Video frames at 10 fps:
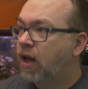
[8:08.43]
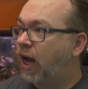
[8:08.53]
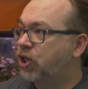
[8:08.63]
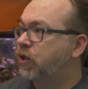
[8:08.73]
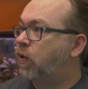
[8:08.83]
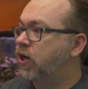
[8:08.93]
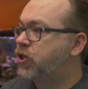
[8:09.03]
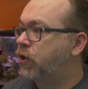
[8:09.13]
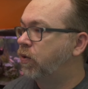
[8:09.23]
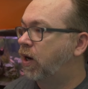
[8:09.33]
actually want
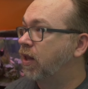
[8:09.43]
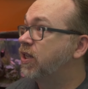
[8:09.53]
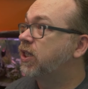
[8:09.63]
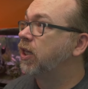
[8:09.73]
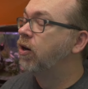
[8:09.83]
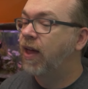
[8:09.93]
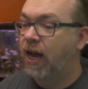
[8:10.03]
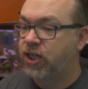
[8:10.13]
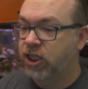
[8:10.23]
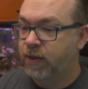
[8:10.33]
to, uh, let's clear
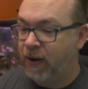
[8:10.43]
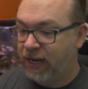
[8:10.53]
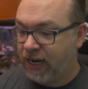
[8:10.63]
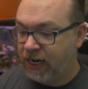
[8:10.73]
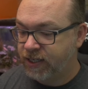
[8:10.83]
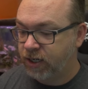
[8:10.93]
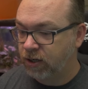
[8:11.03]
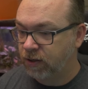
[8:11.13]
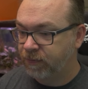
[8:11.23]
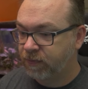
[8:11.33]
that just to make it
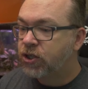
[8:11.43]
easier.